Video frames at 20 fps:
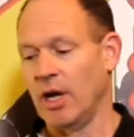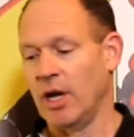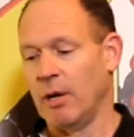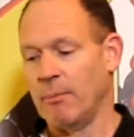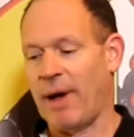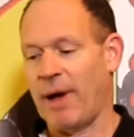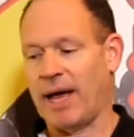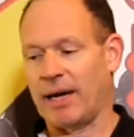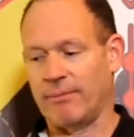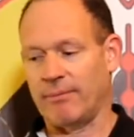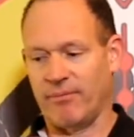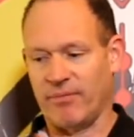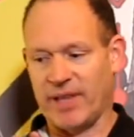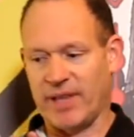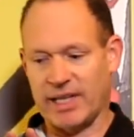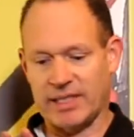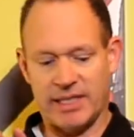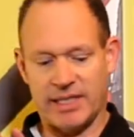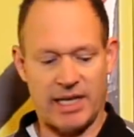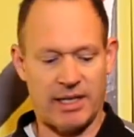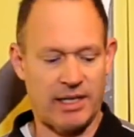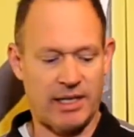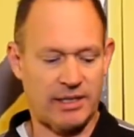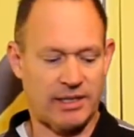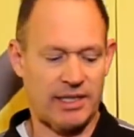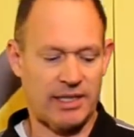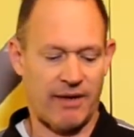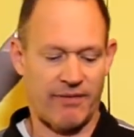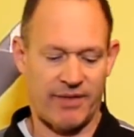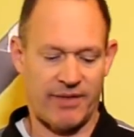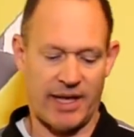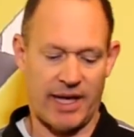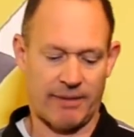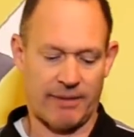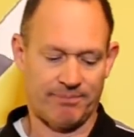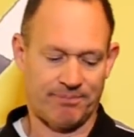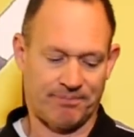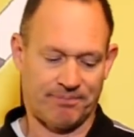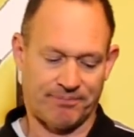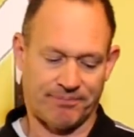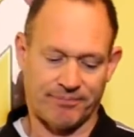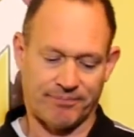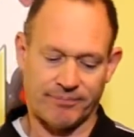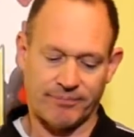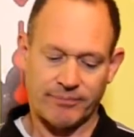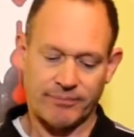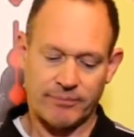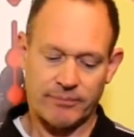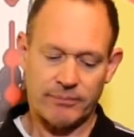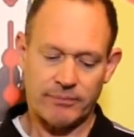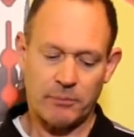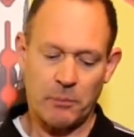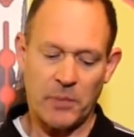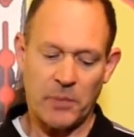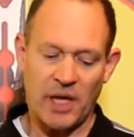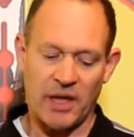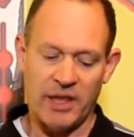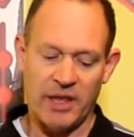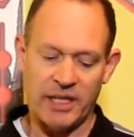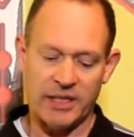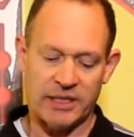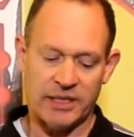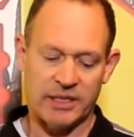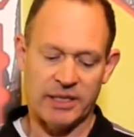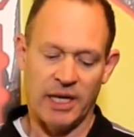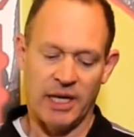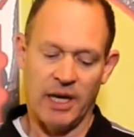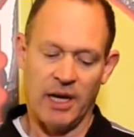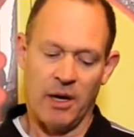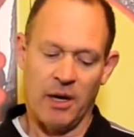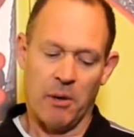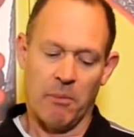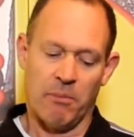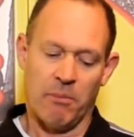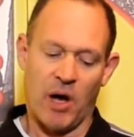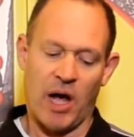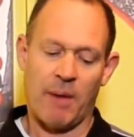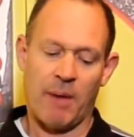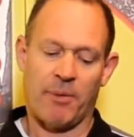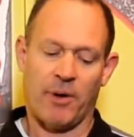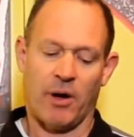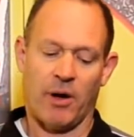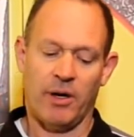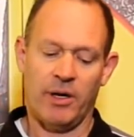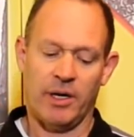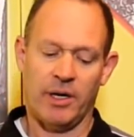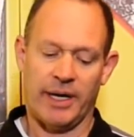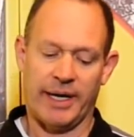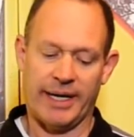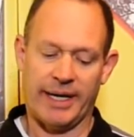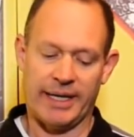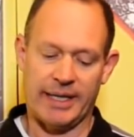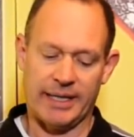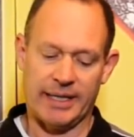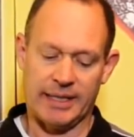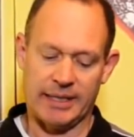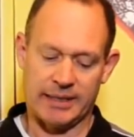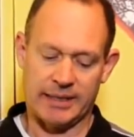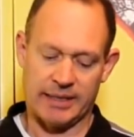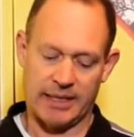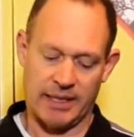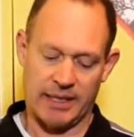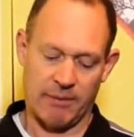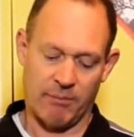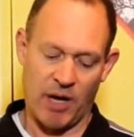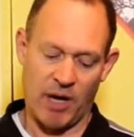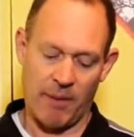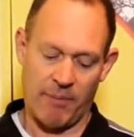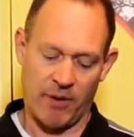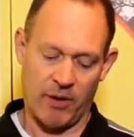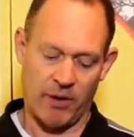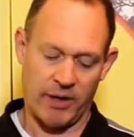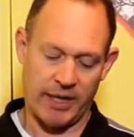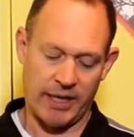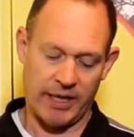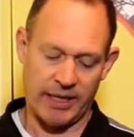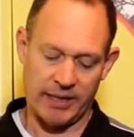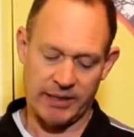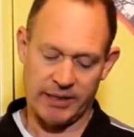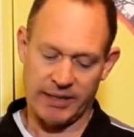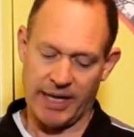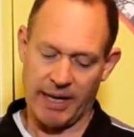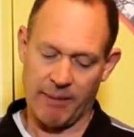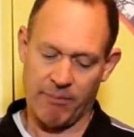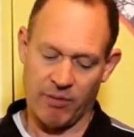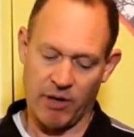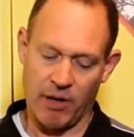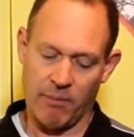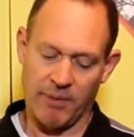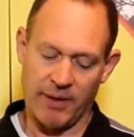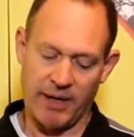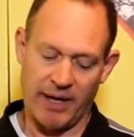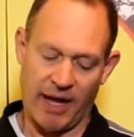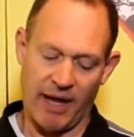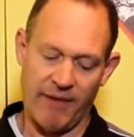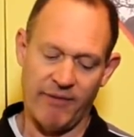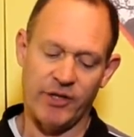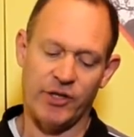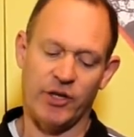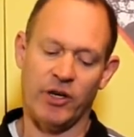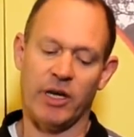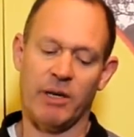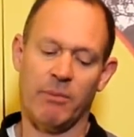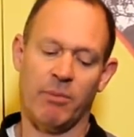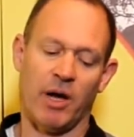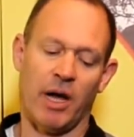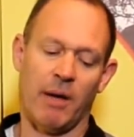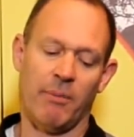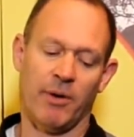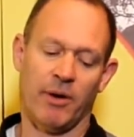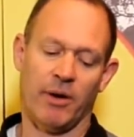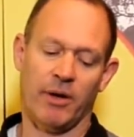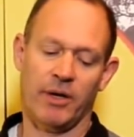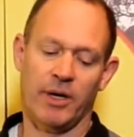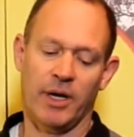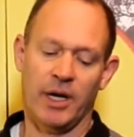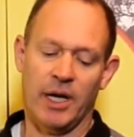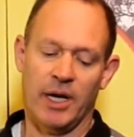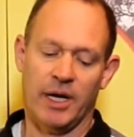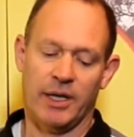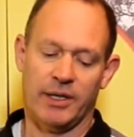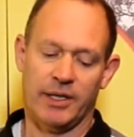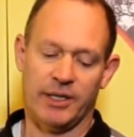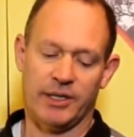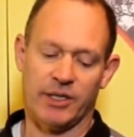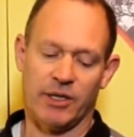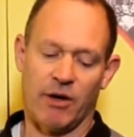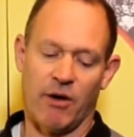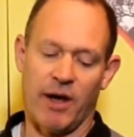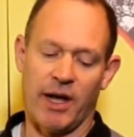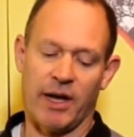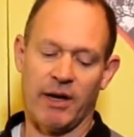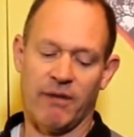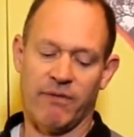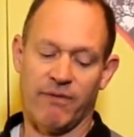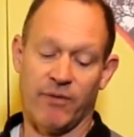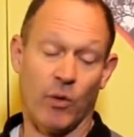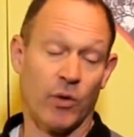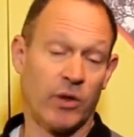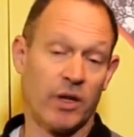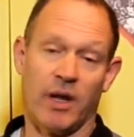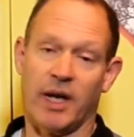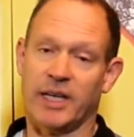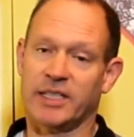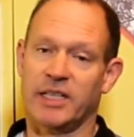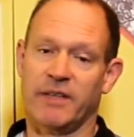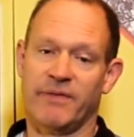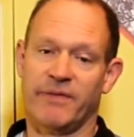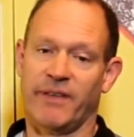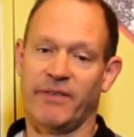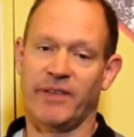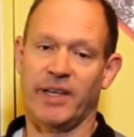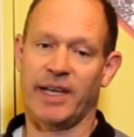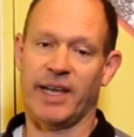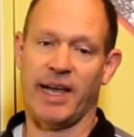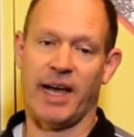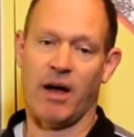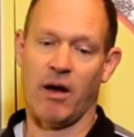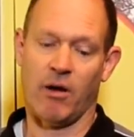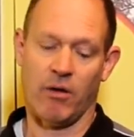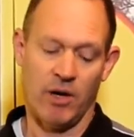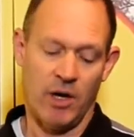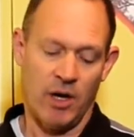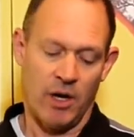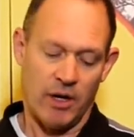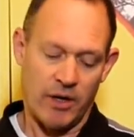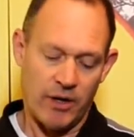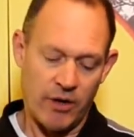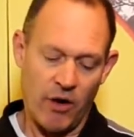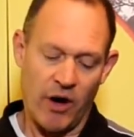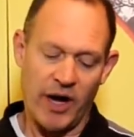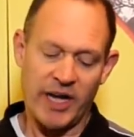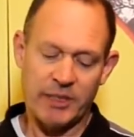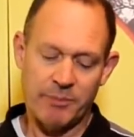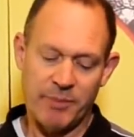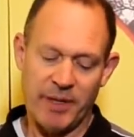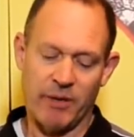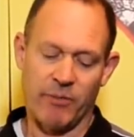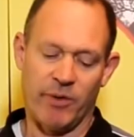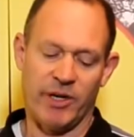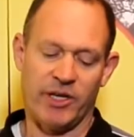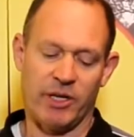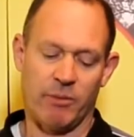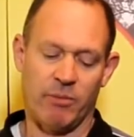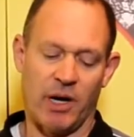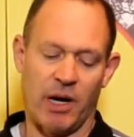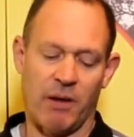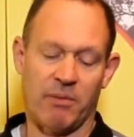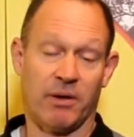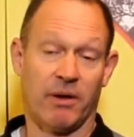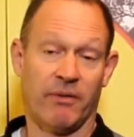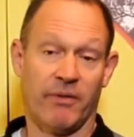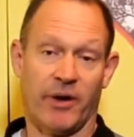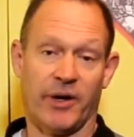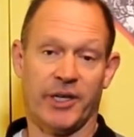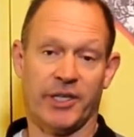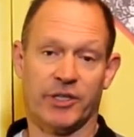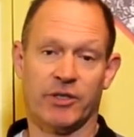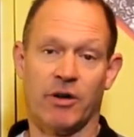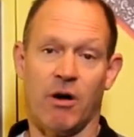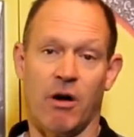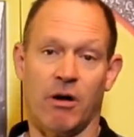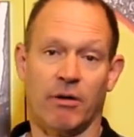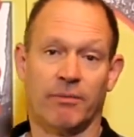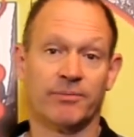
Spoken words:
But that's that little stuff there. The bipod is a proper heavy duty bipod designed for the likes of 50 cal. Nice big rigid bipod, very strong.